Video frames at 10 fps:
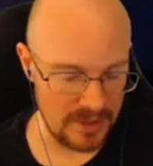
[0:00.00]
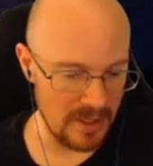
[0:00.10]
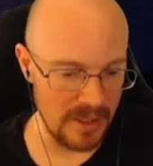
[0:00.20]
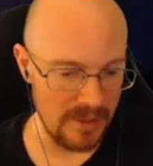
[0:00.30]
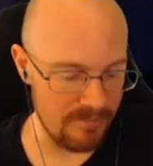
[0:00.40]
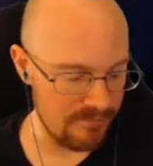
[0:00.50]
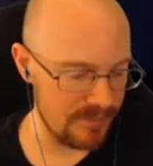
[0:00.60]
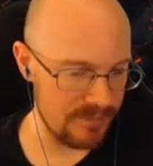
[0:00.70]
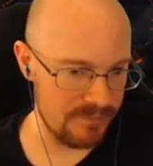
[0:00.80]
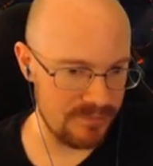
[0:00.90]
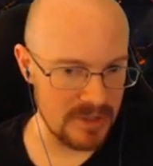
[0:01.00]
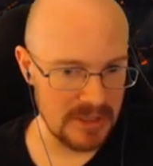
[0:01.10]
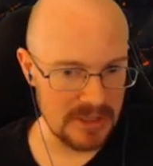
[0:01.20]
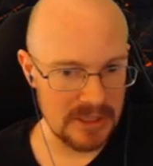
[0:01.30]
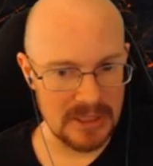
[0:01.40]
uh,
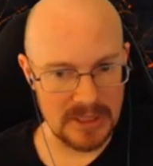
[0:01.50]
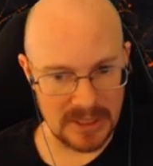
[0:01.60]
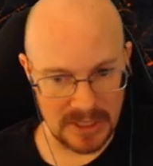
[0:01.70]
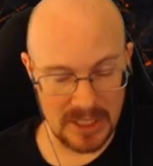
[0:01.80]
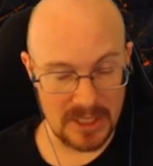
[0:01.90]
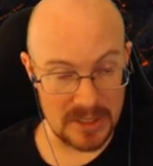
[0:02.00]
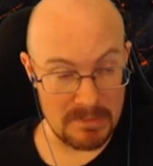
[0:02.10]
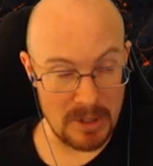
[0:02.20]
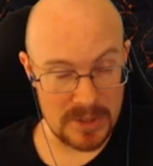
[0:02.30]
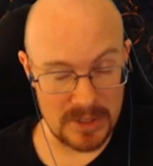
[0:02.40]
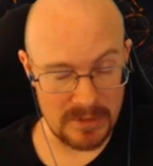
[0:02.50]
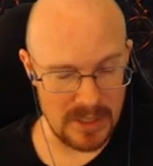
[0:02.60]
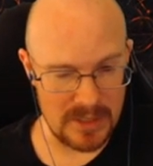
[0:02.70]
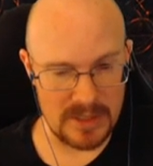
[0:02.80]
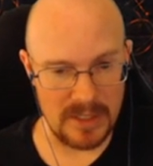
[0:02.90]
E is most
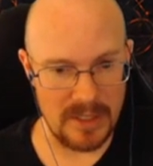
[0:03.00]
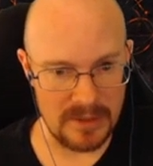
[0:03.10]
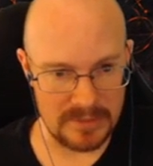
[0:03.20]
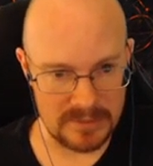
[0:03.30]
is uh,